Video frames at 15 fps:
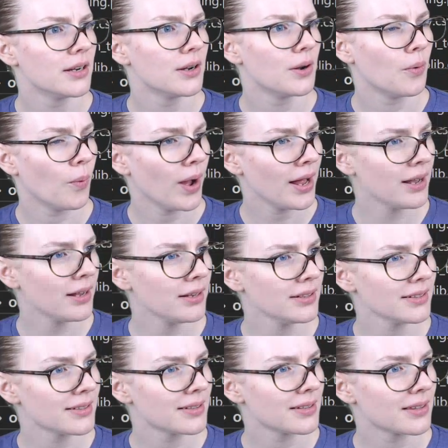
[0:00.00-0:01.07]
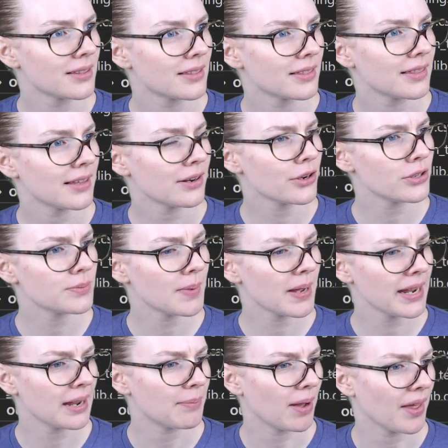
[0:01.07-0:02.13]
Well, there goes my
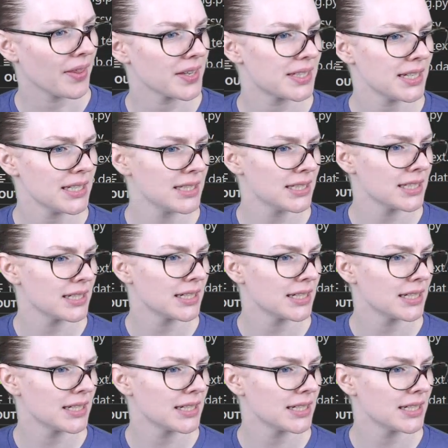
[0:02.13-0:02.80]
hypothesis.